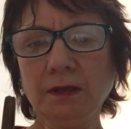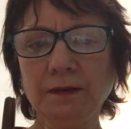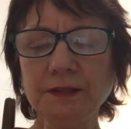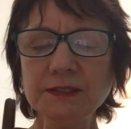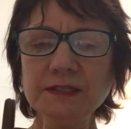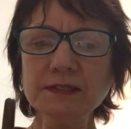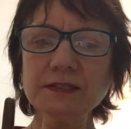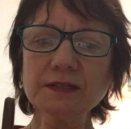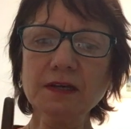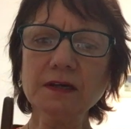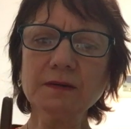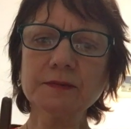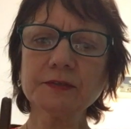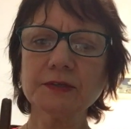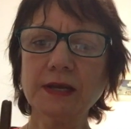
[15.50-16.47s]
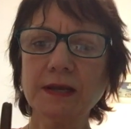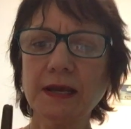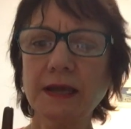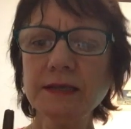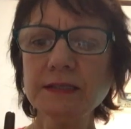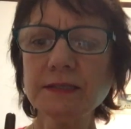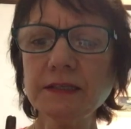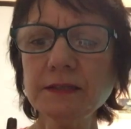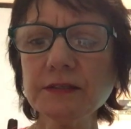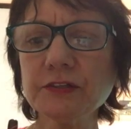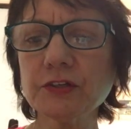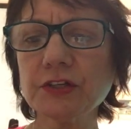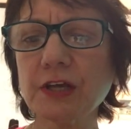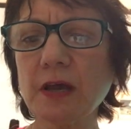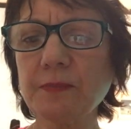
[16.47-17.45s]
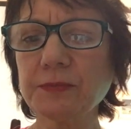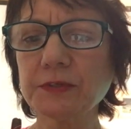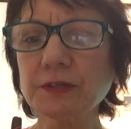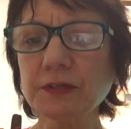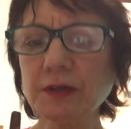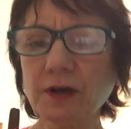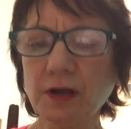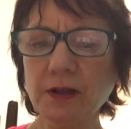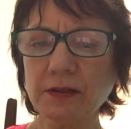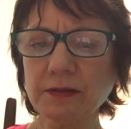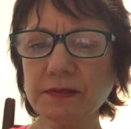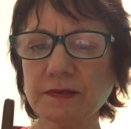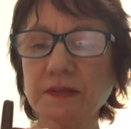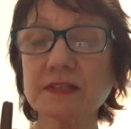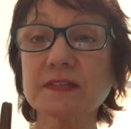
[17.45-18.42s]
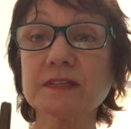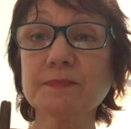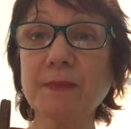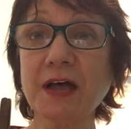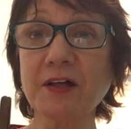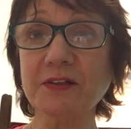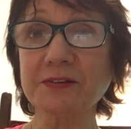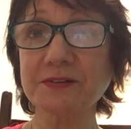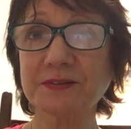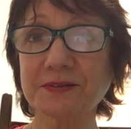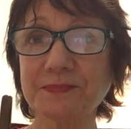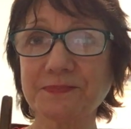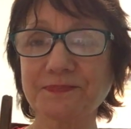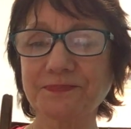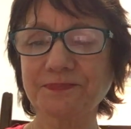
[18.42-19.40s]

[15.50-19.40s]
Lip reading: This is 18th chapter called Smells.